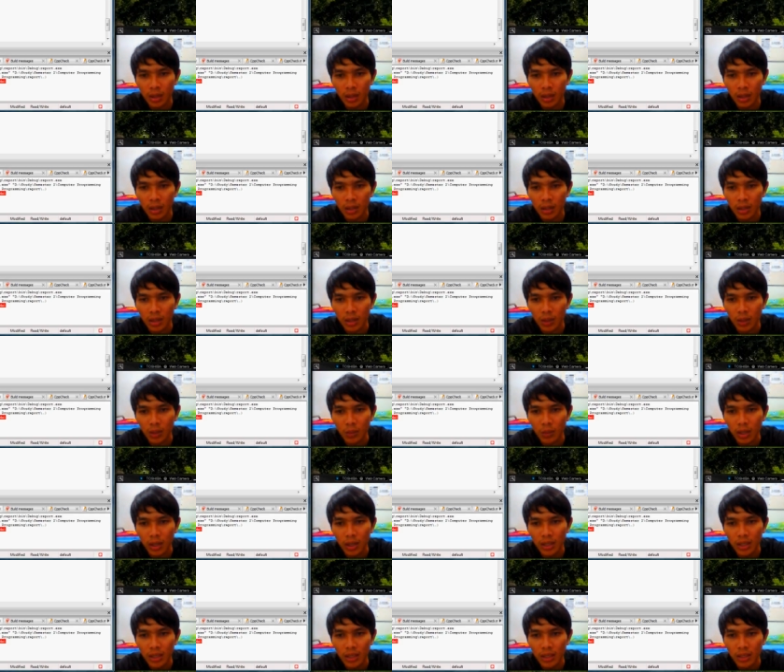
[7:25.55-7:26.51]
T1
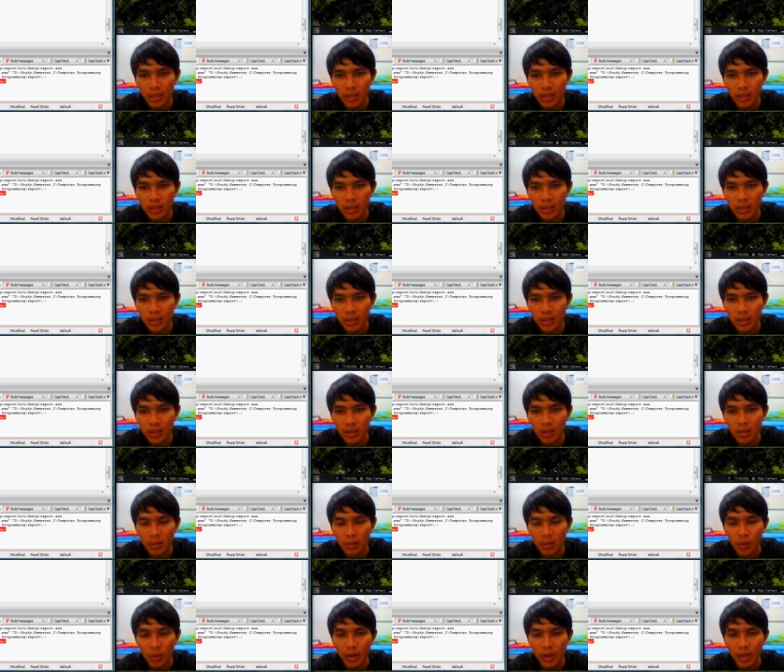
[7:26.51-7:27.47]
is
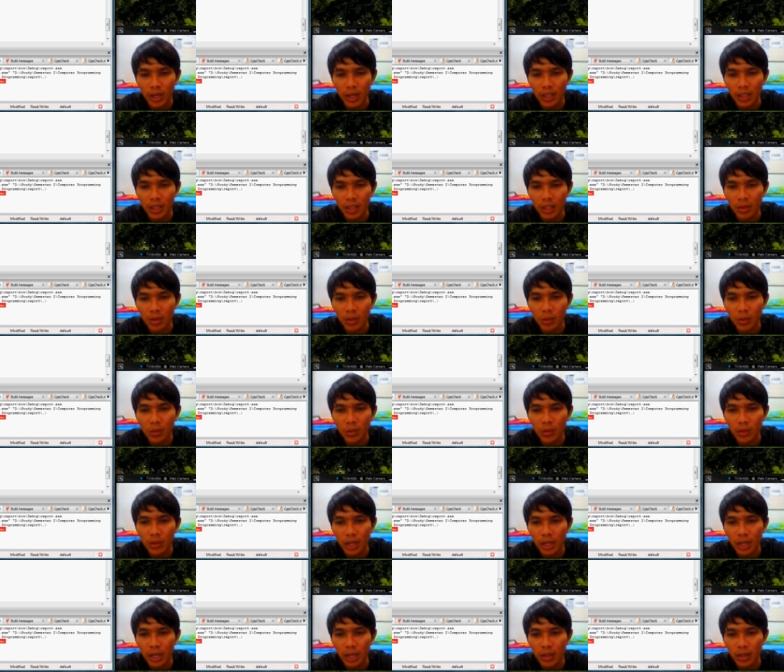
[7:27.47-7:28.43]
more than T2,
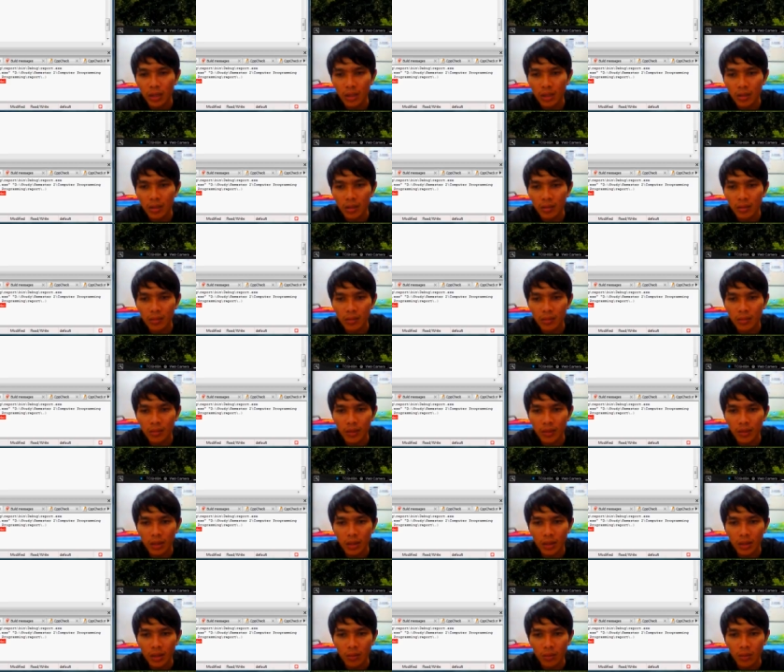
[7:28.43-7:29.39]
then
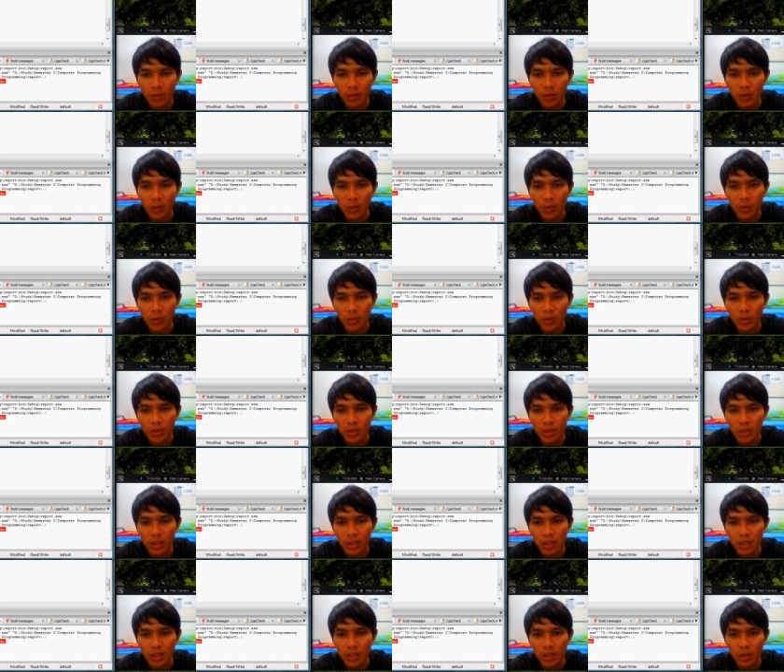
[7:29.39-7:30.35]
we use this
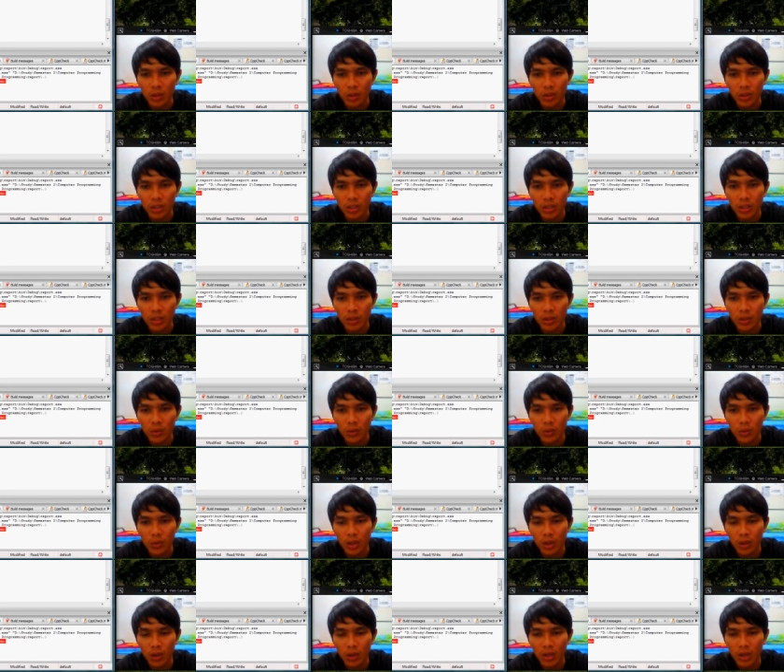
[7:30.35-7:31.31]
equation to
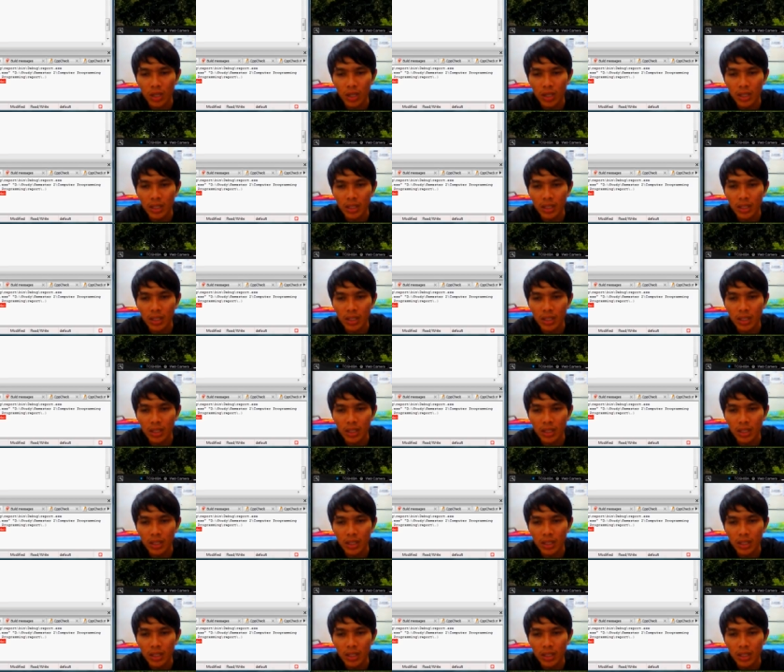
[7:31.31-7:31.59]
calculate.